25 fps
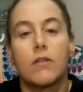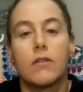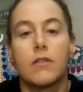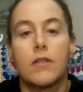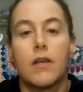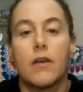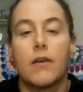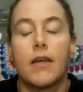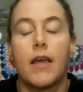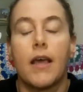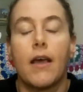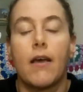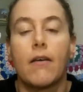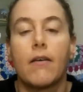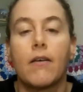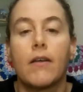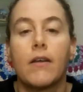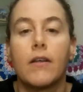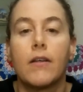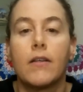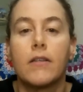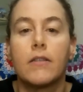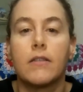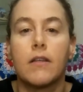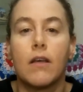So yeah,
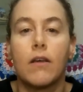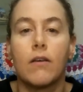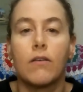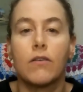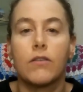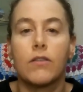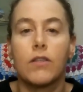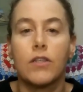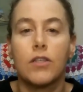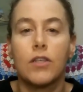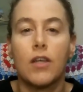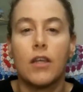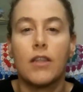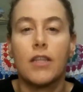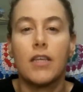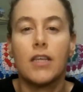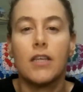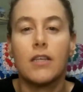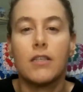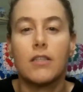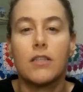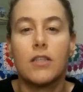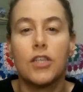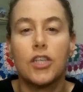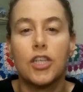so cause I
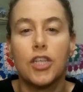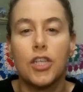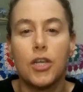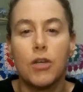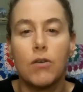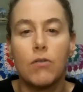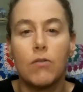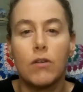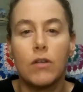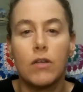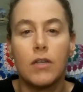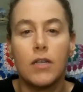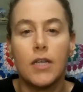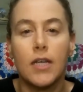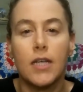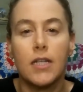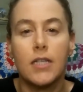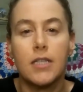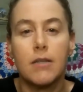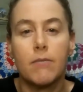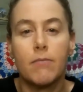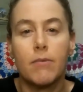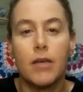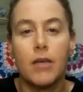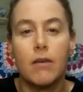think it's the tuna, it
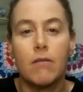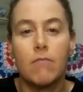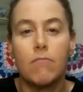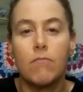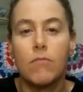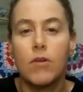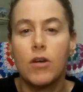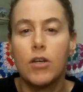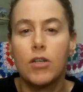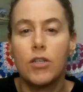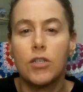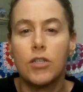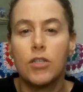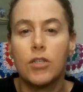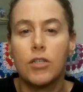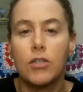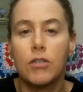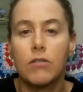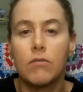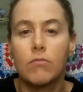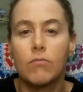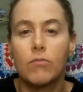gets a bit much,